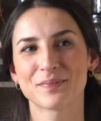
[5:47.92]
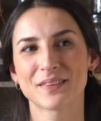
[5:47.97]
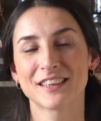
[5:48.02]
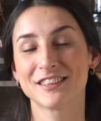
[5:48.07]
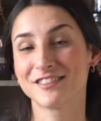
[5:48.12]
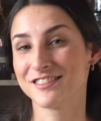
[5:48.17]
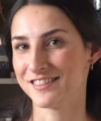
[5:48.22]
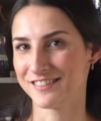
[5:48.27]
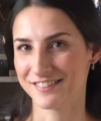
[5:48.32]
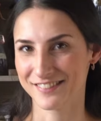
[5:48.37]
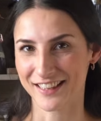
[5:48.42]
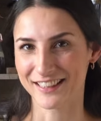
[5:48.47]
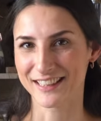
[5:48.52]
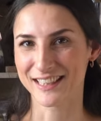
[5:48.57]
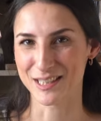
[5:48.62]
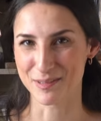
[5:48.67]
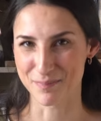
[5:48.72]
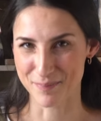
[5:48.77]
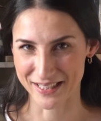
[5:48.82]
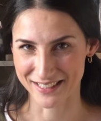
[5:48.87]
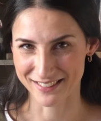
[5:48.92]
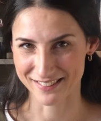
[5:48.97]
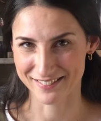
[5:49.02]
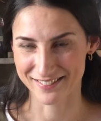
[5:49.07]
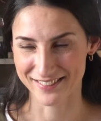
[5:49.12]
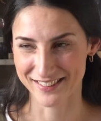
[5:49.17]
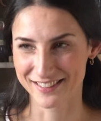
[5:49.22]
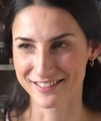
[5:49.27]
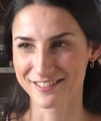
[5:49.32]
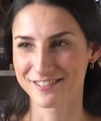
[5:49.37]
She's studying
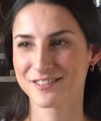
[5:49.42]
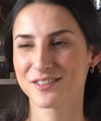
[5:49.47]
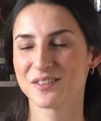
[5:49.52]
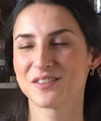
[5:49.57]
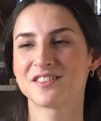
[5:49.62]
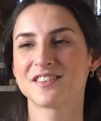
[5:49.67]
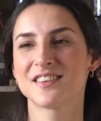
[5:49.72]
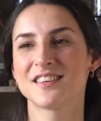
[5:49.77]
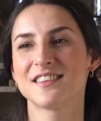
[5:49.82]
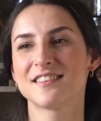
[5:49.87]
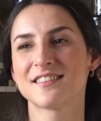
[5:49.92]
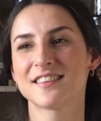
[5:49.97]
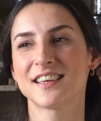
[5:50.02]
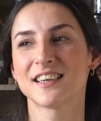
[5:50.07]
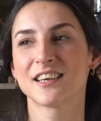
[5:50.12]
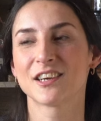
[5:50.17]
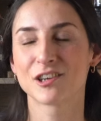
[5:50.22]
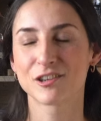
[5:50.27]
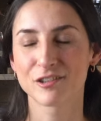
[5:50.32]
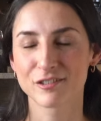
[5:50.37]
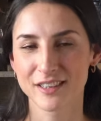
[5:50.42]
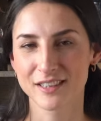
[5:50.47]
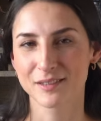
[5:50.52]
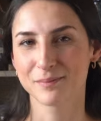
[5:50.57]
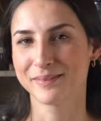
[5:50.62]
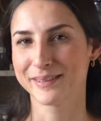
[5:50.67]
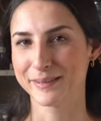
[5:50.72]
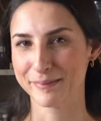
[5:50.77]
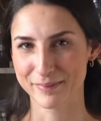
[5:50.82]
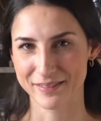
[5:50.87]
medicine, so she is
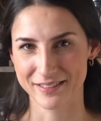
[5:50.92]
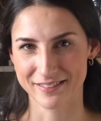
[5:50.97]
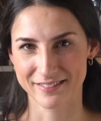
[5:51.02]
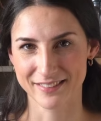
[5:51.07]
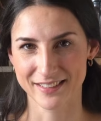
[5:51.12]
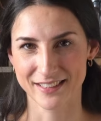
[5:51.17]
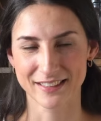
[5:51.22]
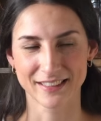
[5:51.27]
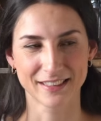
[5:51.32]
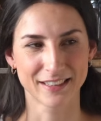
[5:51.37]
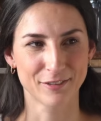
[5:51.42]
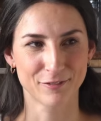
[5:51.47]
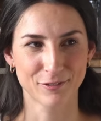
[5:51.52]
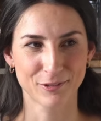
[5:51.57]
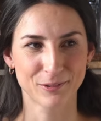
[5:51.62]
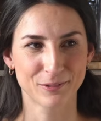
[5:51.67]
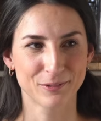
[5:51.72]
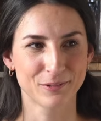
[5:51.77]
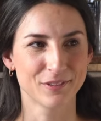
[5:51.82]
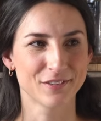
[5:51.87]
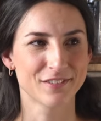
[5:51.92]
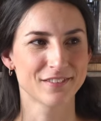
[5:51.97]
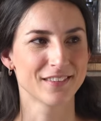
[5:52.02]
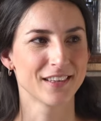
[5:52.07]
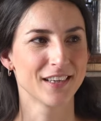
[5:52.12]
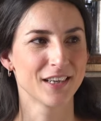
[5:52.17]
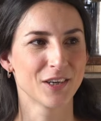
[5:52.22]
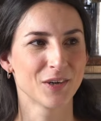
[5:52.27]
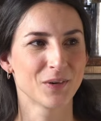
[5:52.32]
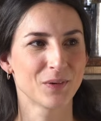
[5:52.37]
incredibly busy, of course,
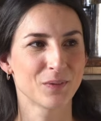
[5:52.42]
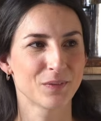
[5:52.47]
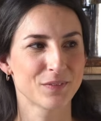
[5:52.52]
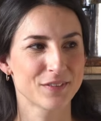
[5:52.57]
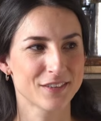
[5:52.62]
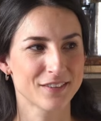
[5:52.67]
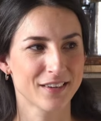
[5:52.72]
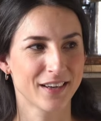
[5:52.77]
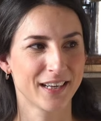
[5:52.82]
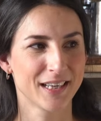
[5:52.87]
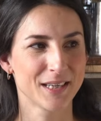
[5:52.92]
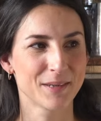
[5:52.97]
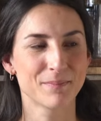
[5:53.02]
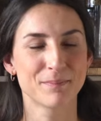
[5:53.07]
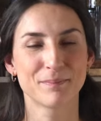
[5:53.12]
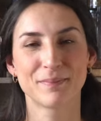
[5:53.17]
all the time.